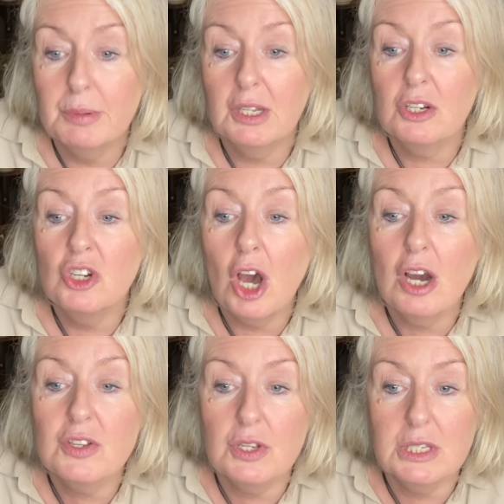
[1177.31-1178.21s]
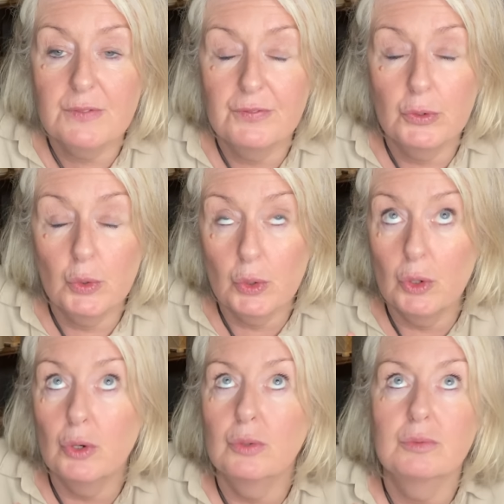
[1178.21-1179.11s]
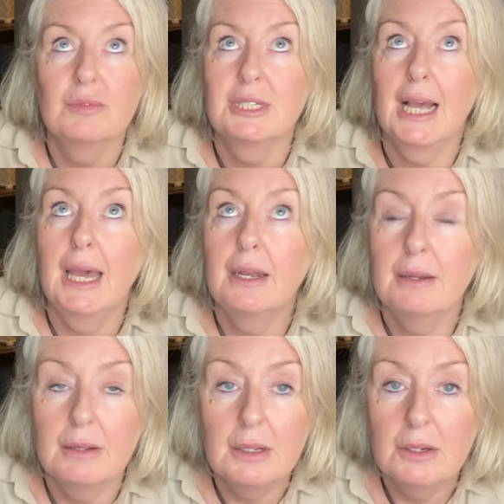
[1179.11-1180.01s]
that knocks us for 10,